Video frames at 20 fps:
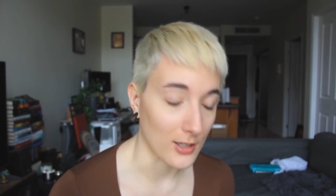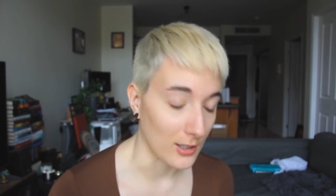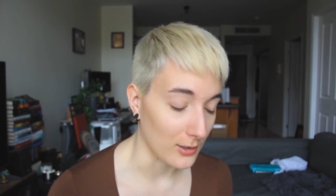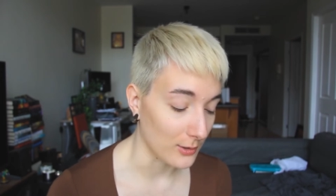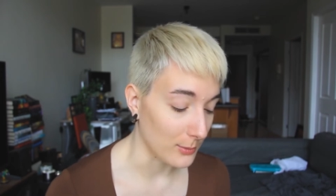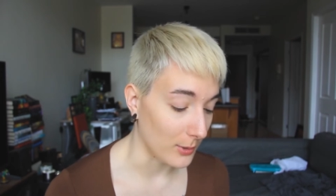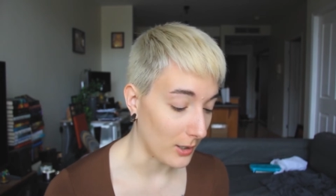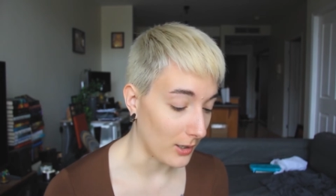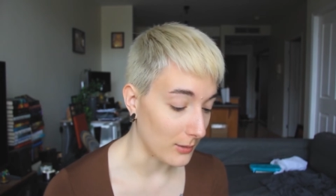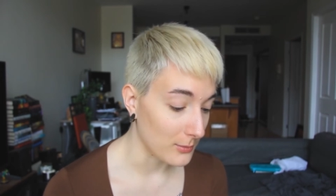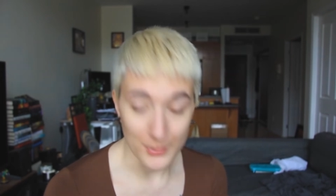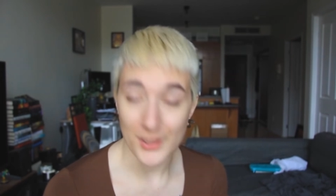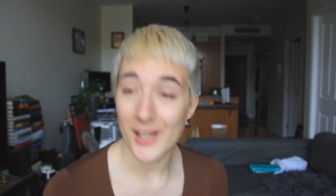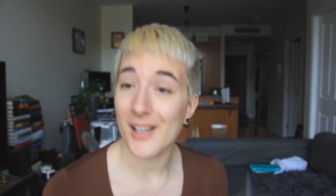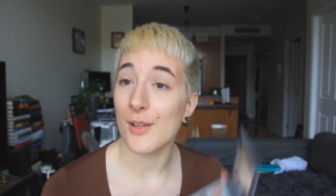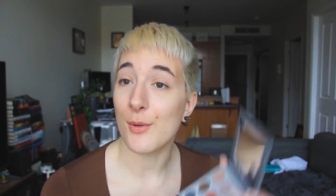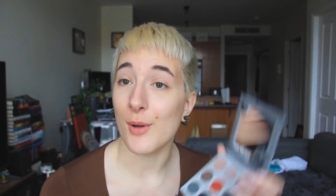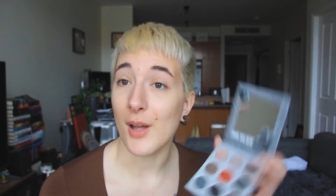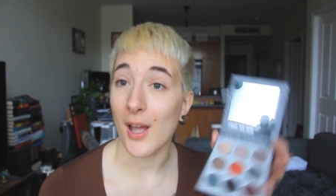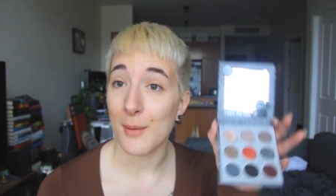ColourPop. But
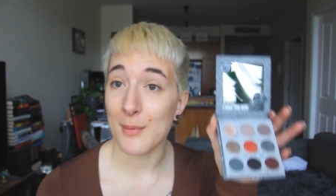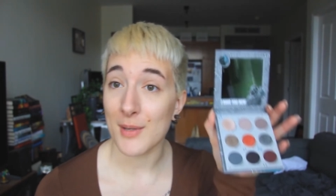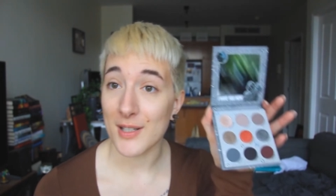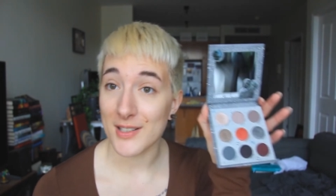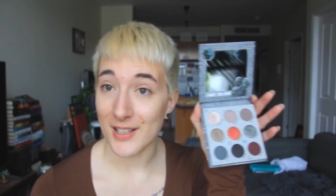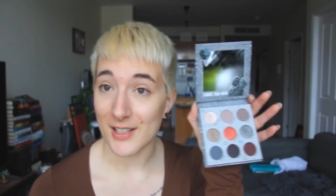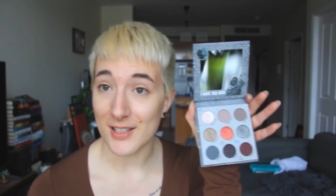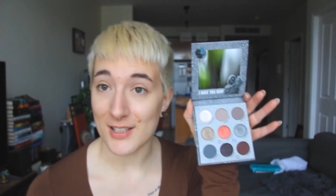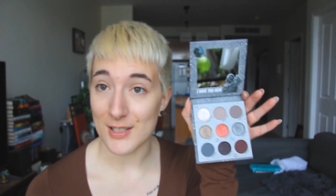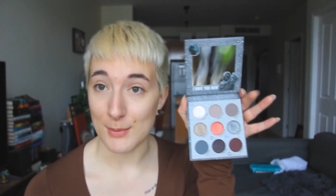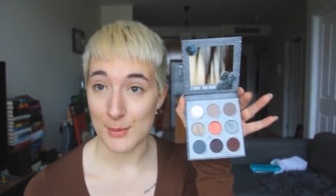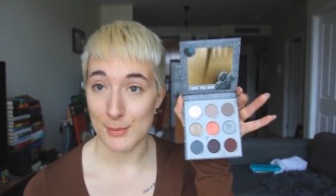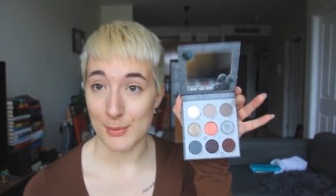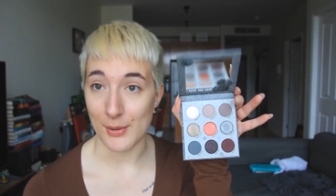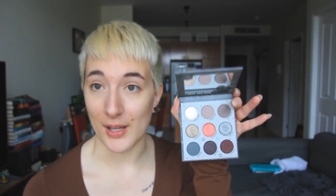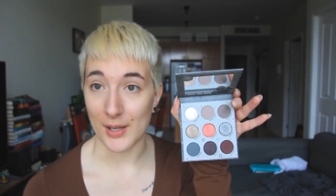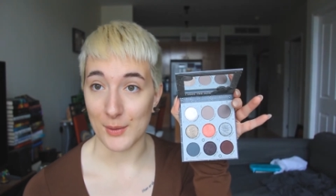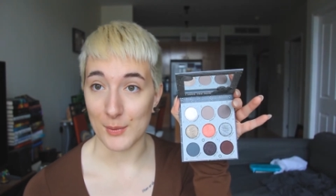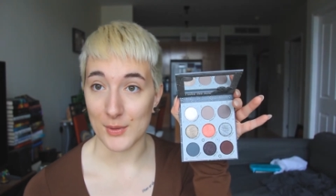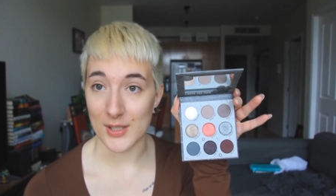anyway, I'm excited to be
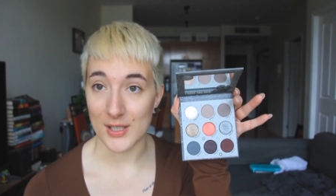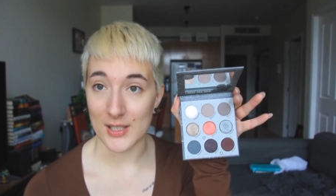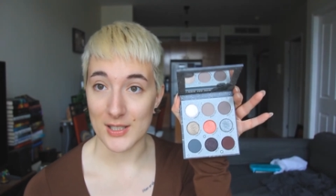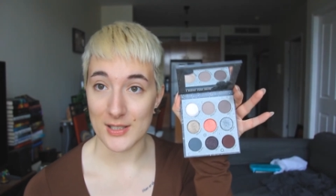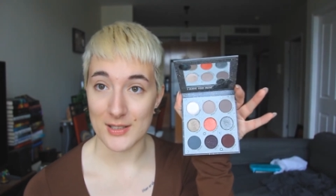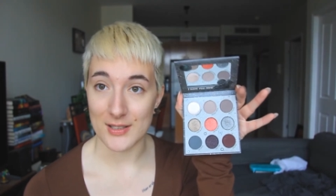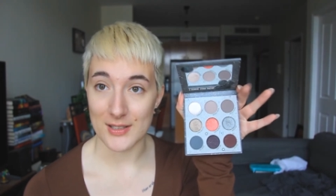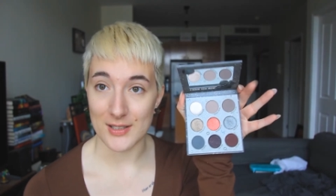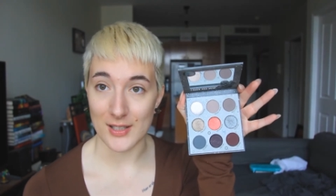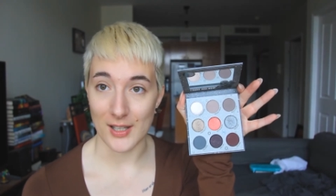playing with this.